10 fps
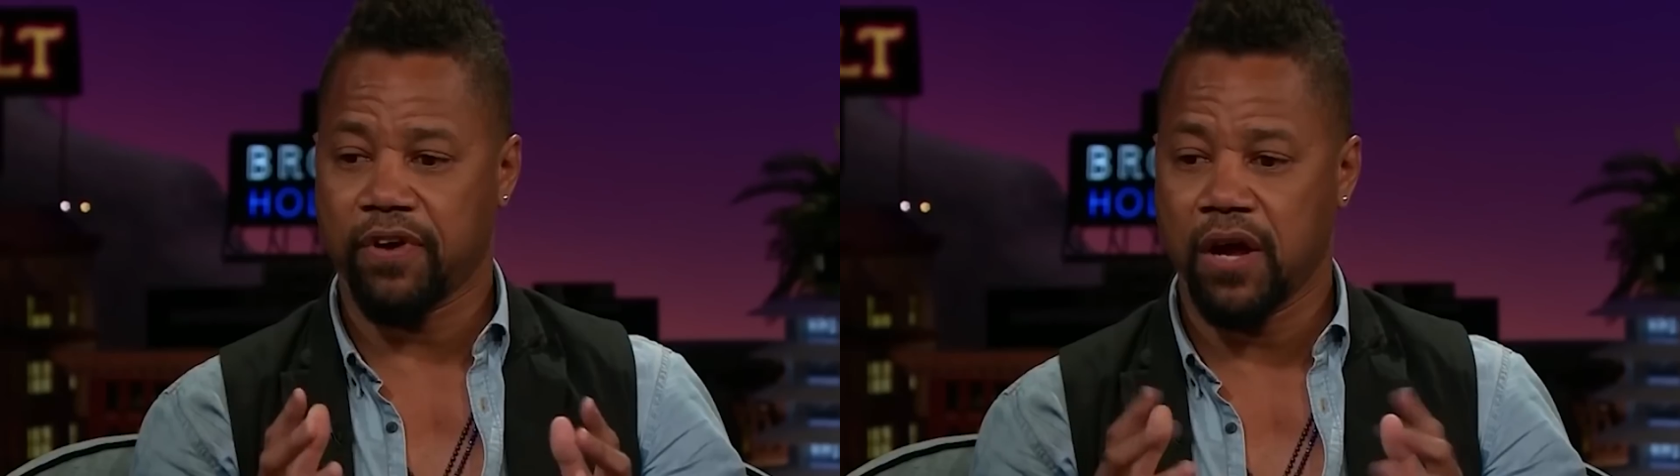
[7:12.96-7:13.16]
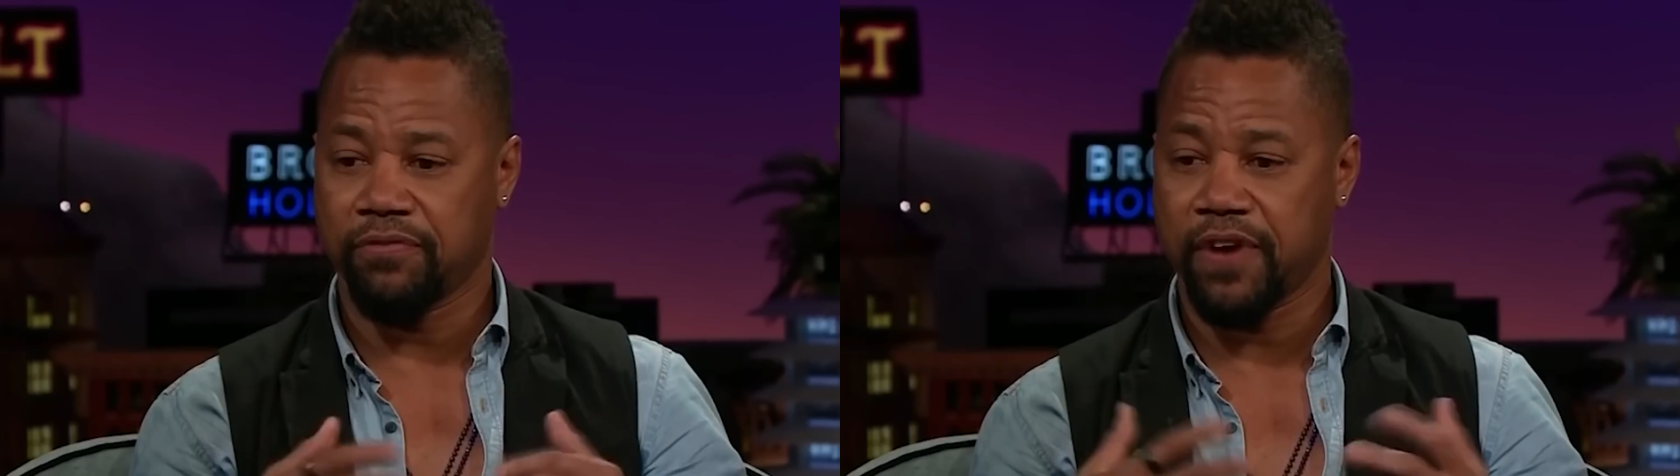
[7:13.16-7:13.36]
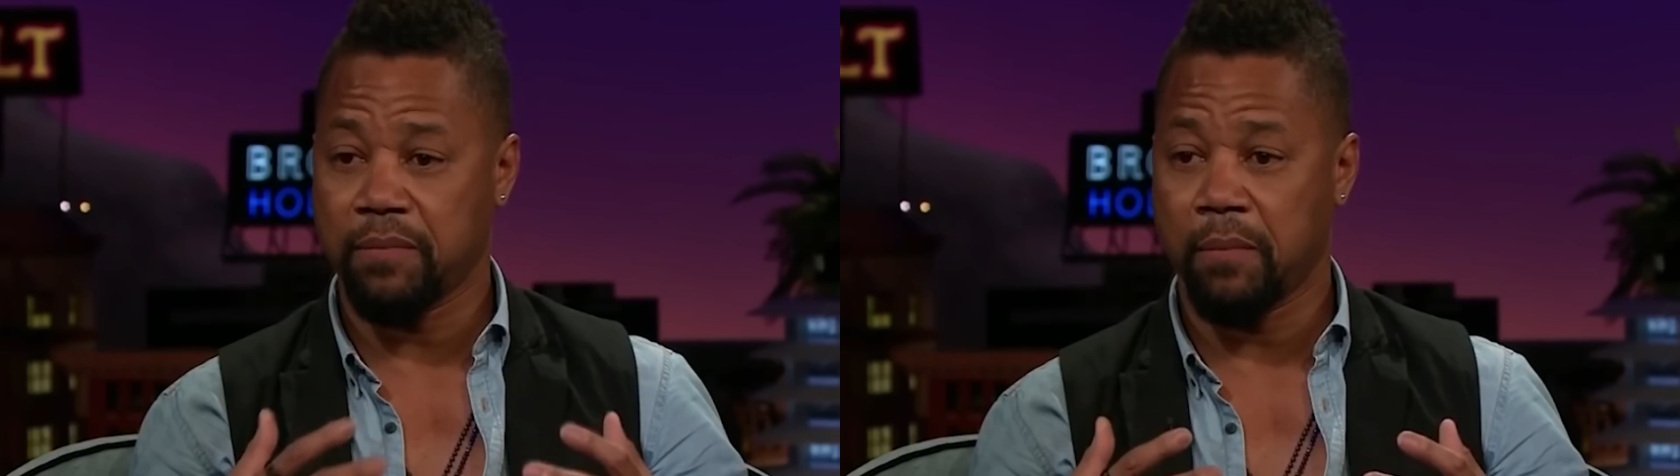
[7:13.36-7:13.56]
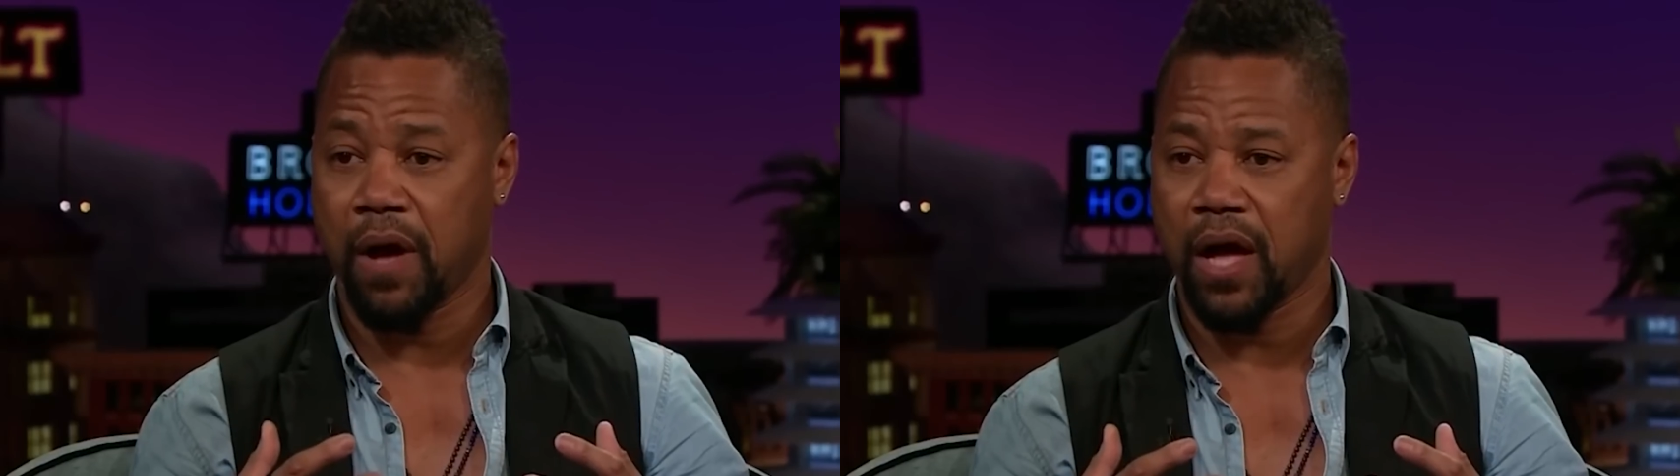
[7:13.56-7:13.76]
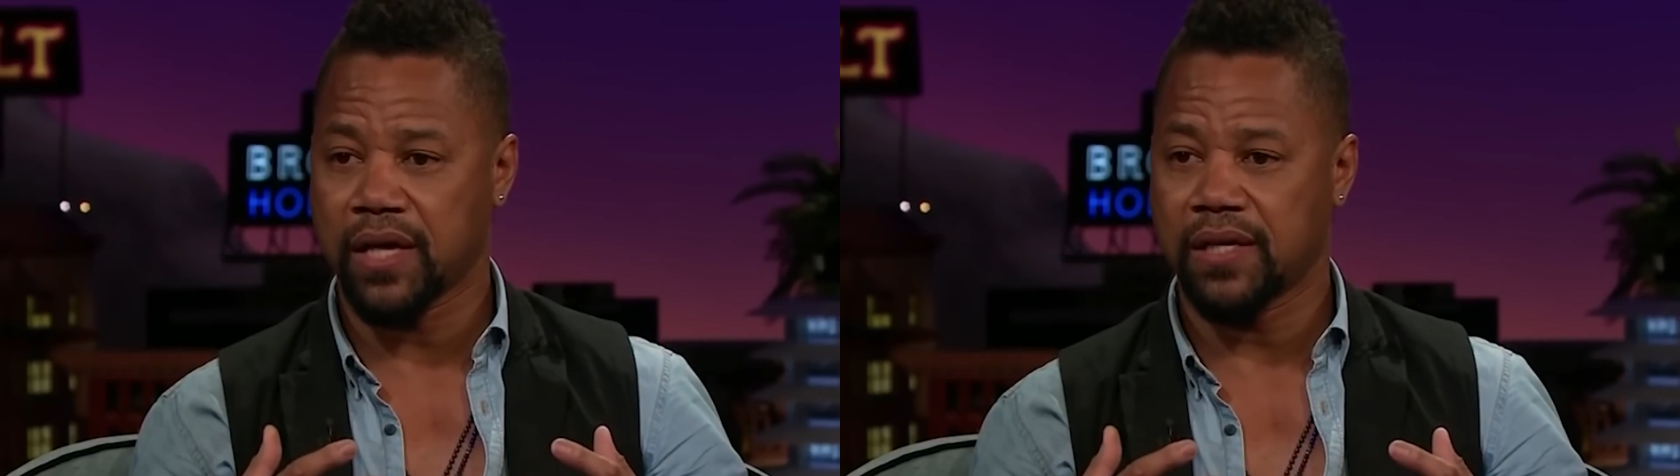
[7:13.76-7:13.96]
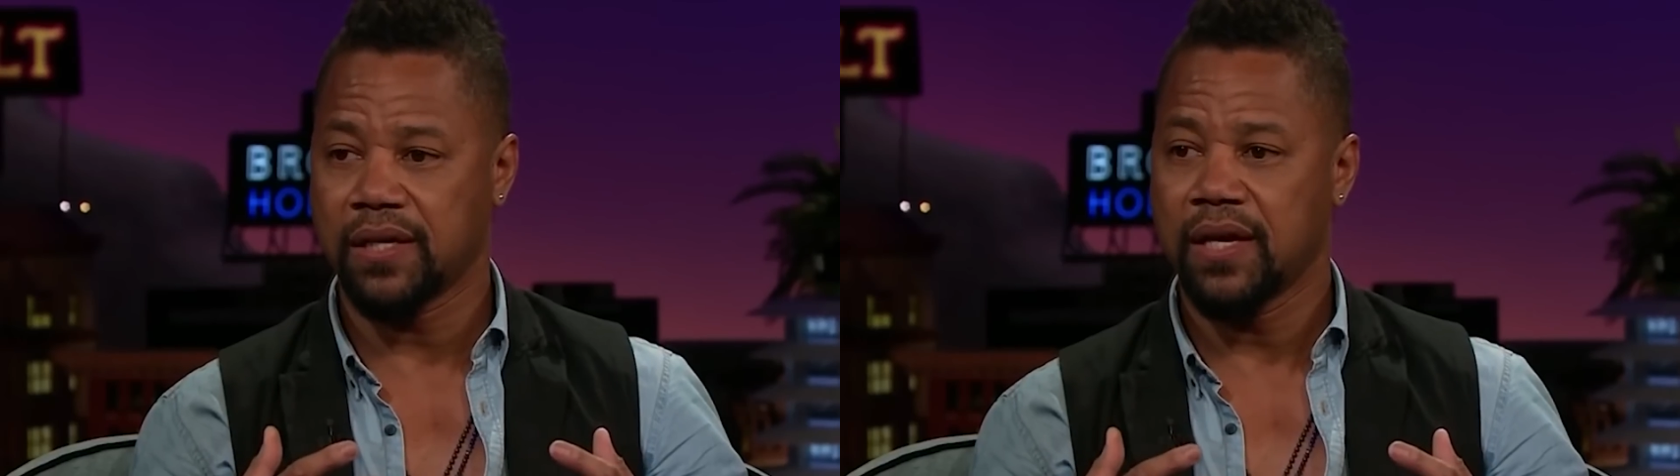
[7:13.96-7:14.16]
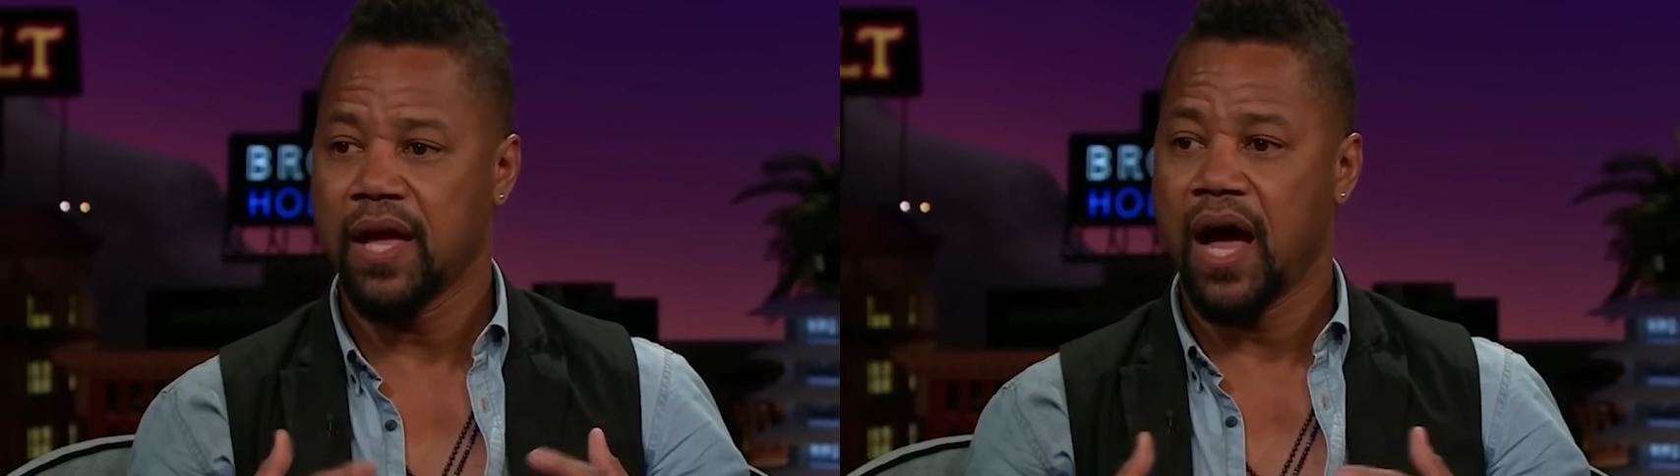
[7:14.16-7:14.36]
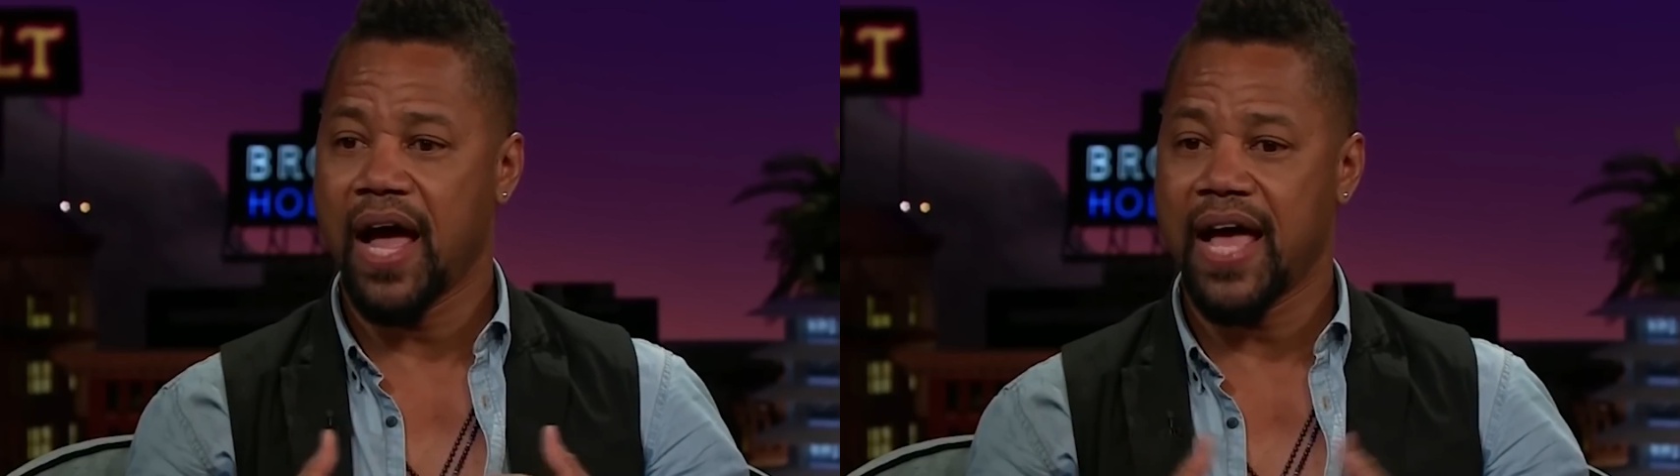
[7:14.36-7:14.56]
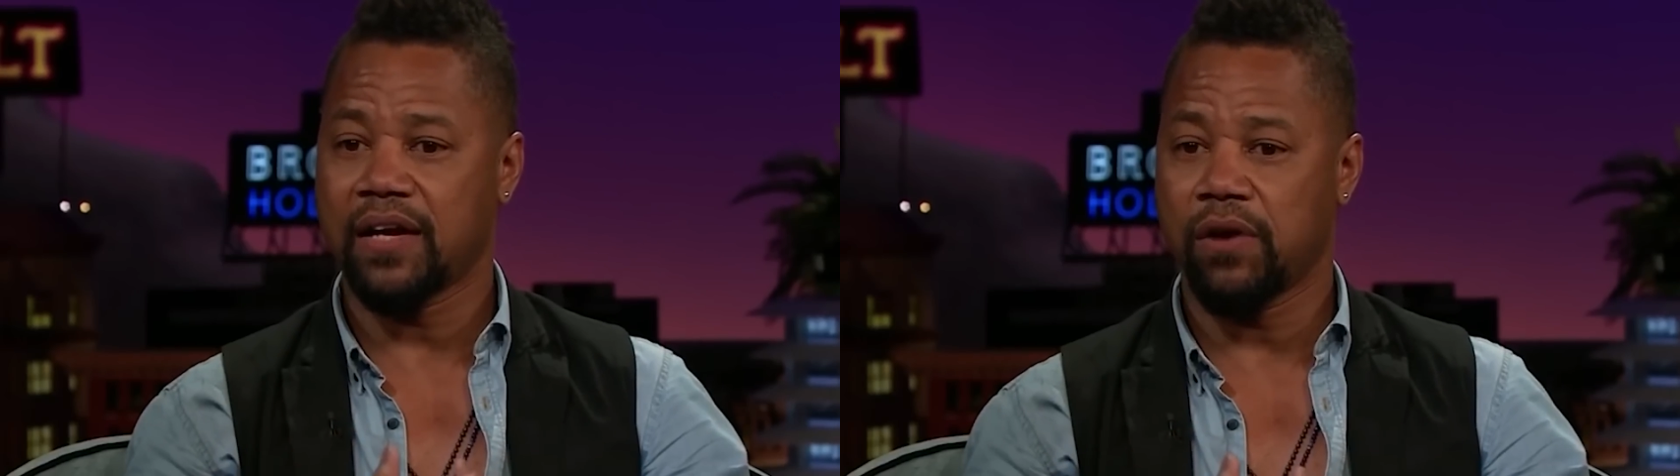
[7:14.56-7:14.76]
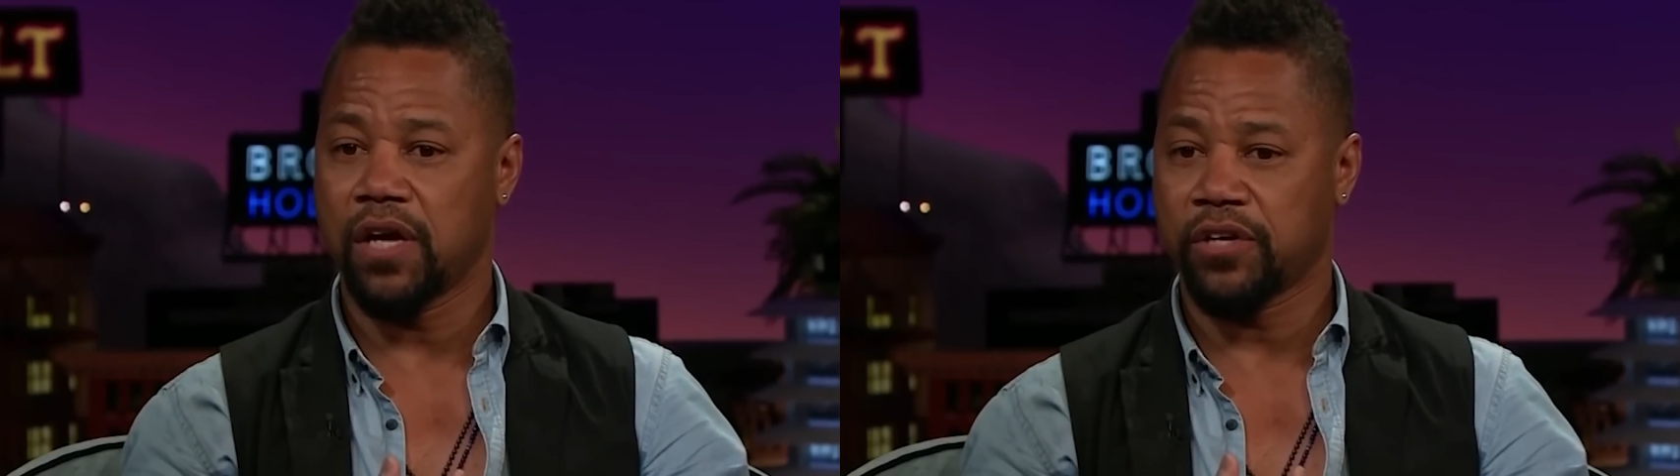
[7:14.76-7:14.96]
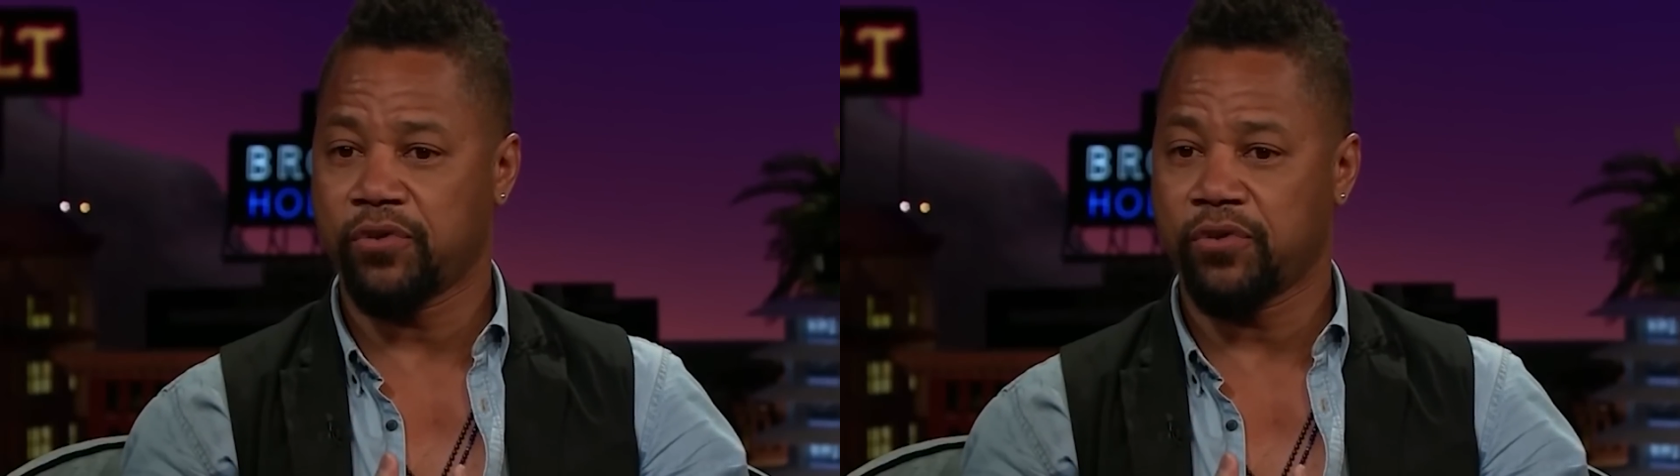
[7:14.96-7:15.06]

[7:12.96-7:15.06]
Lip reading: by August 2020.